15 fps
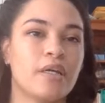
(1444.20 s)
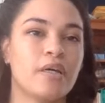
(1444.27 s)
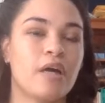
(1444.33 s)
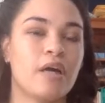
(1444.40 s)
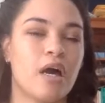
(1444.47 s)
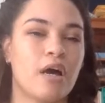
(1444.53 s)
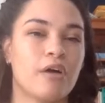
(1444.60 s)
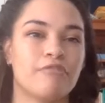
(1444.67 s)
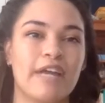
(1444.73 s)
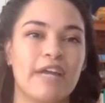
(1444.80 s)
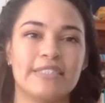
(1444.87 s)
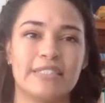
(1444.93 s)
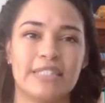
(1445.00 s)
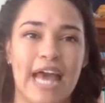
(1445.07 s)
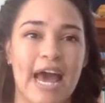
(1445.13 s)

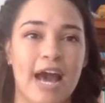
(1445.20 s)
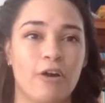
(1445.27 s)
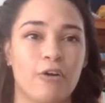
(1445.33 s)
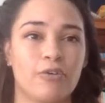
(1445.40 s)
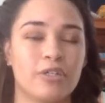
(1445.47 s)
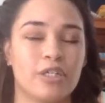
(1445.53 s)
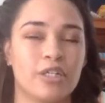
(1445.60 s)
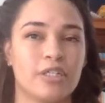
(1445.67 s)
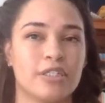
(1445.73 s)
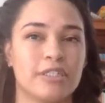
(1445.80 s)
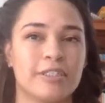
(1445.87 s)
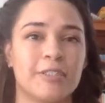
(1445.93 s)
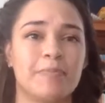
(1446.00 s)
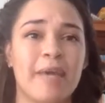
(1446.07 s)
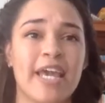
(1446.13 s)
rented out
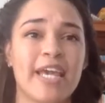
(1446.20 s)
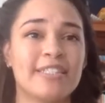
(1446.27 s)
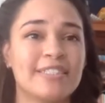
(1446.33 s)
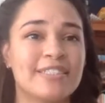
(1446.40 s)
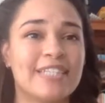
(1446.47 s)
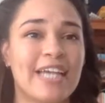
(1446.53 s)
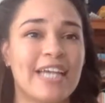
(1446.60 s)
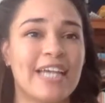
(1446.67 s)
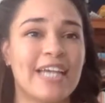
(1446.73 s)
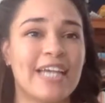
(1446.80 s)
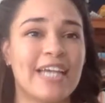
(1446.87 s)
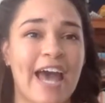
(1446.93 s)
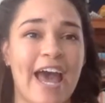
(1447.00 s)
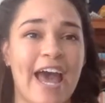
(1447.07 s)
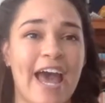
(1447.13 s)
space to
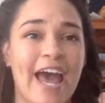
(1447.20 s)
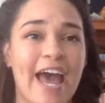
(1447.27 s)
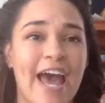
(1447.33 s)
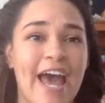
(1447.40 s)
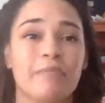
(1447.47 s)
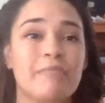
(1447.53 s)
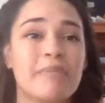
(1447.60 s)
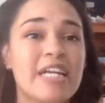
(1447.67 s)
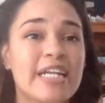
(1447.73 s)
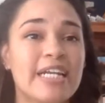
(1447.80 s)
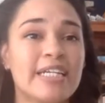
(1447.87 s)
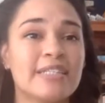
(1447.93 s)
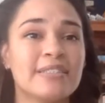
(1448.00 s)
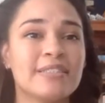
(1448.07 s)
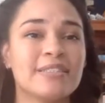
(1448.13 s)
hold their
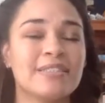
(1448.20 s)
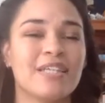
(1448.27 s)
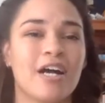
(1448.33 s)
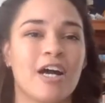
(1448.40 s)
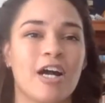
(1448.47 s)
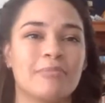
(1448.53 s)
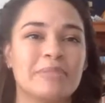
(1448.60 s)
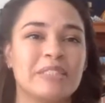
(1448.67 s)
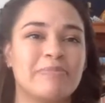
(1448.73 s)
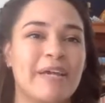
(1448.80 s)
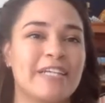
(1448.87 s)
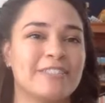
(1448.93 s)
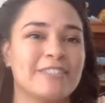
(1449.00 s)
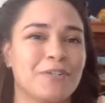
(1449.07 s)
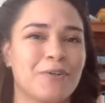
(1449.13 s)
meetings,
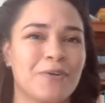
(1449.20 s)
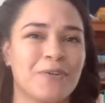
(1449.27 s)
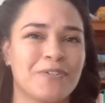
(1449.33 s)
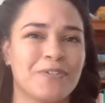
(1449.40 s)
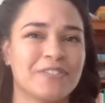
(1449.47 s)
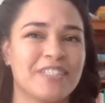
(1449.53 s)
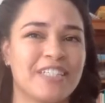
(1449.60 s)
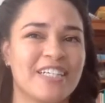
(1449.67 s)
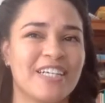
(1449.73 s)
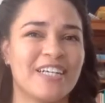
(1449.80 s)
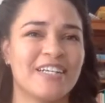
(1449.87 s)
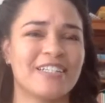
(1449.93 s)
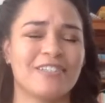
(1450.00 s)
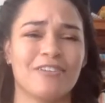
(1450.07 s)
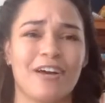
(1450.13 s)
space to hold
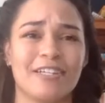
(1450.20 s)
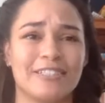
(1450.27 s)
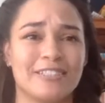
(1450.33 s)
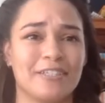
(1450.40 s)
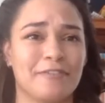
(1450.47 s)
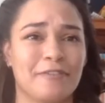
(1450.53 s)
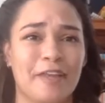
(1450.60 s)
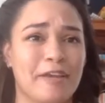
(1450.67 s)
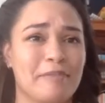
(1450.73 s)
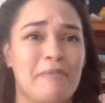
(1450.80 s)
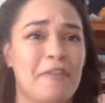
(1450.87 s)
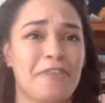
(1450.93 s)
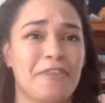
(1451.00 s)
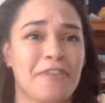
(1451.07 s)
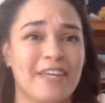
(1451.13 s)
lots of like
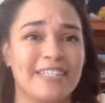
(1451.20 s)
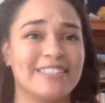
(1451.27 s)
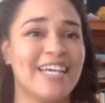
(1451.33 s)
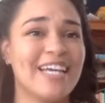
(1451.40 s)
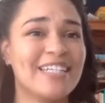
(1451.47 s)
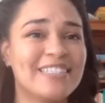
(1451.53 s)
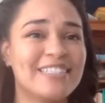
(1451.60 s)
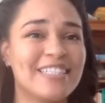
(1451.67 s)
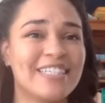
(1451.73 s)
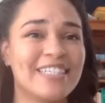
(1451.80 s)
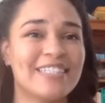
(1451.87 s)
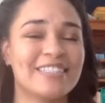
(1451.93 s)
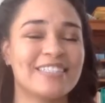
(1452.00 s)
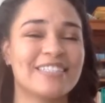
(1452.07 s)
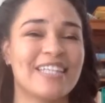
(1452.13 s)
monthly
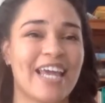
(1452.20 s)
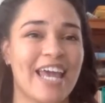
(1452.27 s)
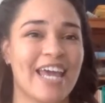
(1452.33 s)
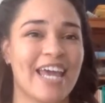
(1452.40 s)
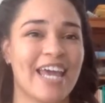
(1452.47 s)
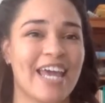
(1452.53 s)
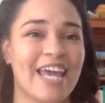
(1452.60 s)
dances and